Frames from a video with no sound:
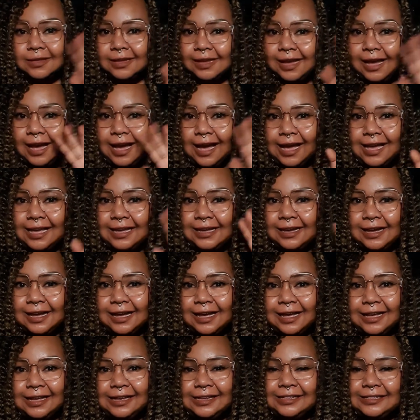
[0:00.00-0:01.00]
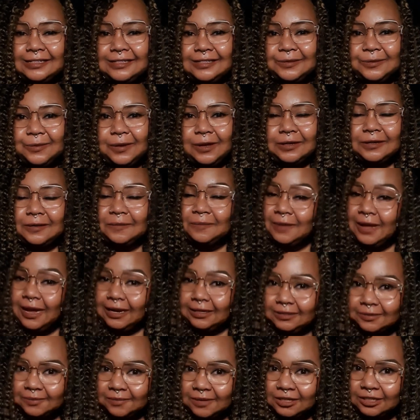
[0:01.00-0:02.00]
Hi guys, welcome back
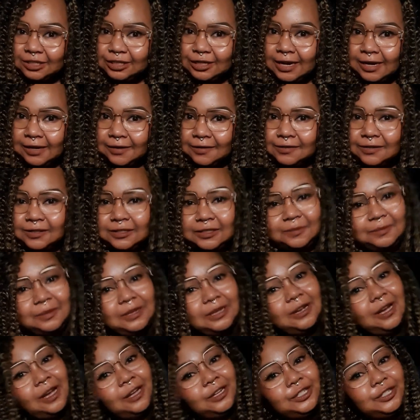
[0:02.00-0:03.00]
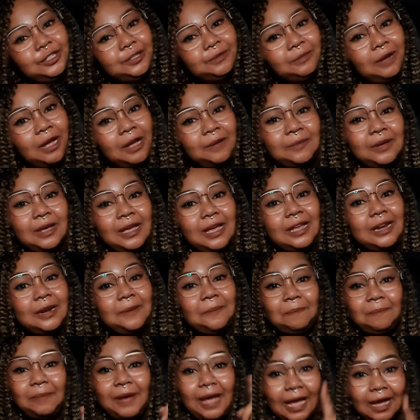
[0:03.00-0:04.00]
to my channel. It's me, Conjure Mama, and I'm
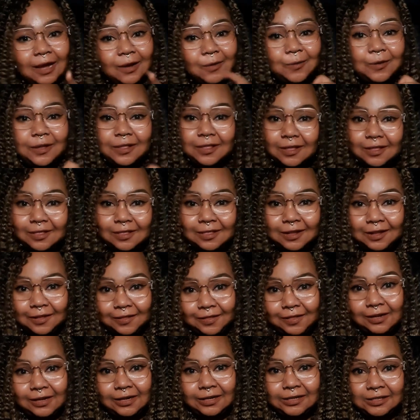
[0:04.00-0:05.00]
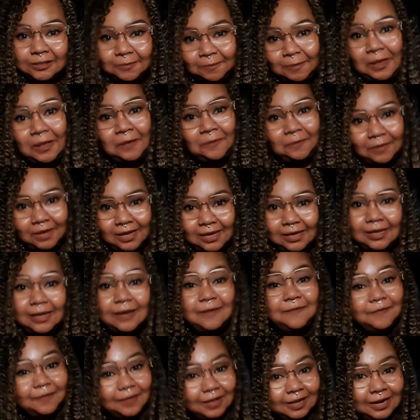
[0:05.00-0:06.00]
back with another spell
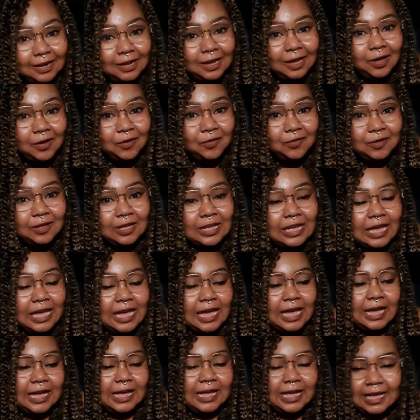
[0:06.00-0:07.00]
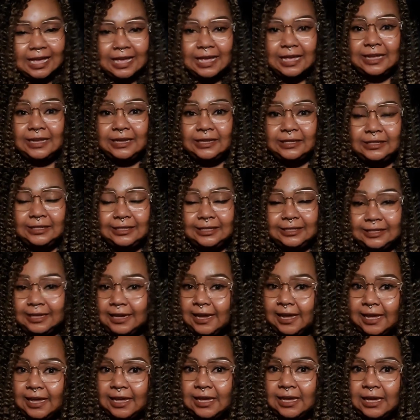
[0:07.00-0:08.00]
making video. And
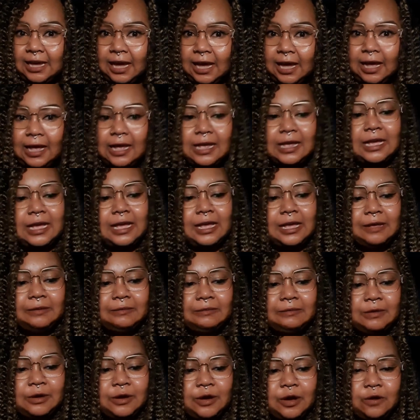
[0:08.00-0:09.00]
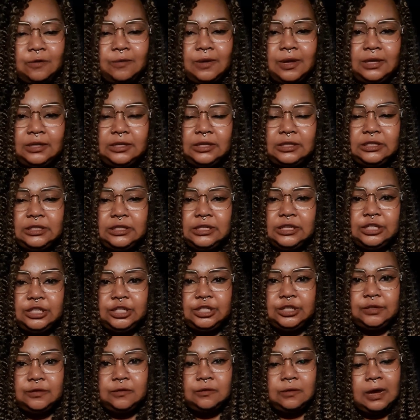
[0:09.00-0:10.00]
today I am going to teach
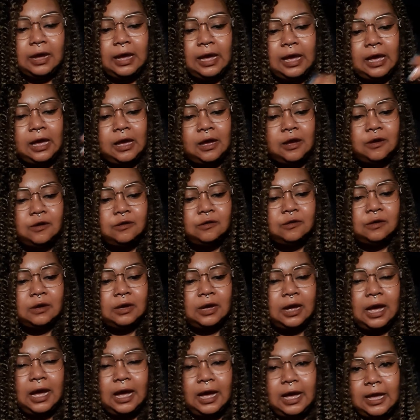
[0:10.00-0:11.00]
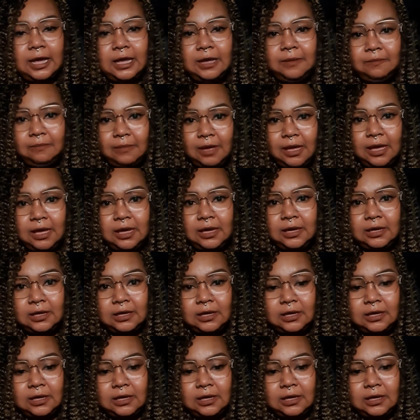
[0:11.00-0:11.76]
you how I make